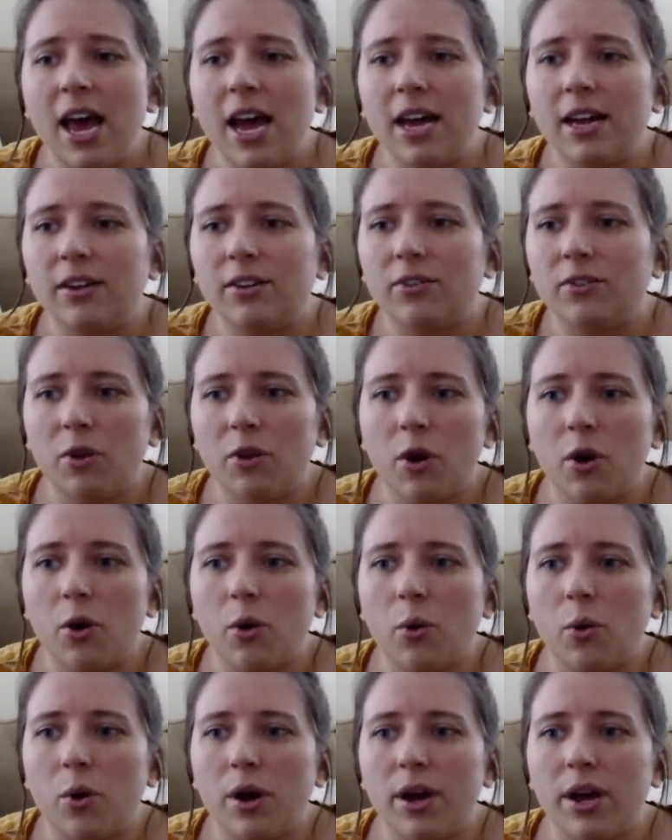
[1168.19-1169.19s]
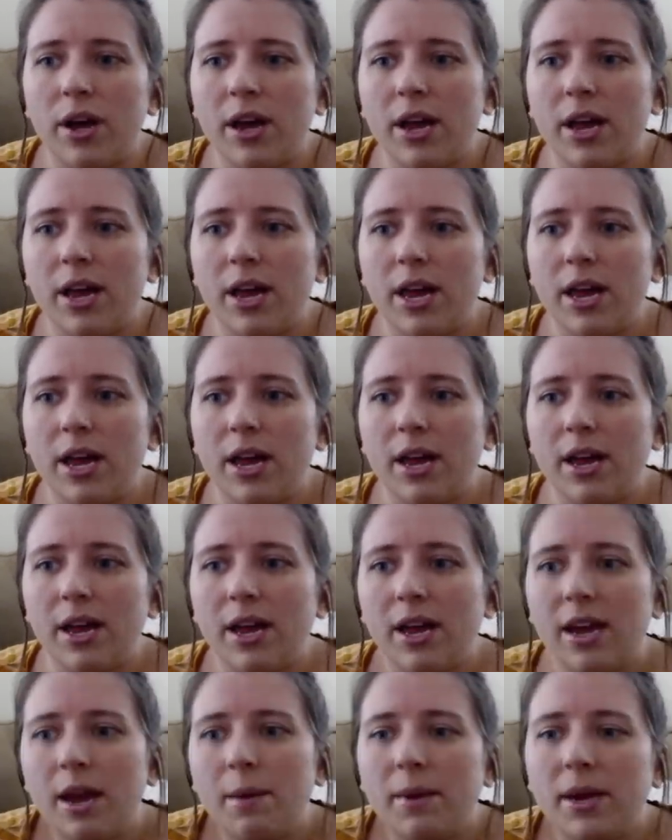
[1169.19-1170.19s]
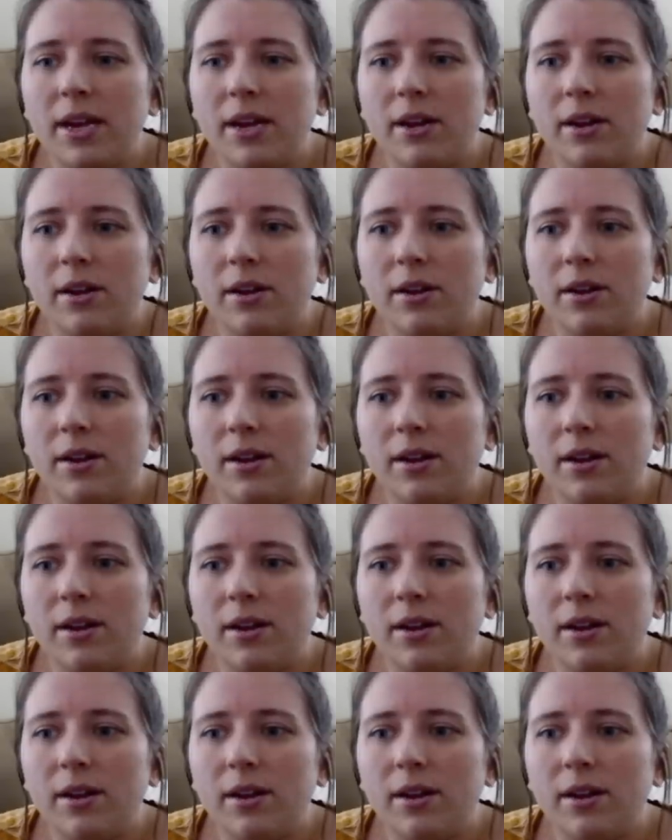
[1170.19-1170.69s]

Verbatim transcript: And so, I mean,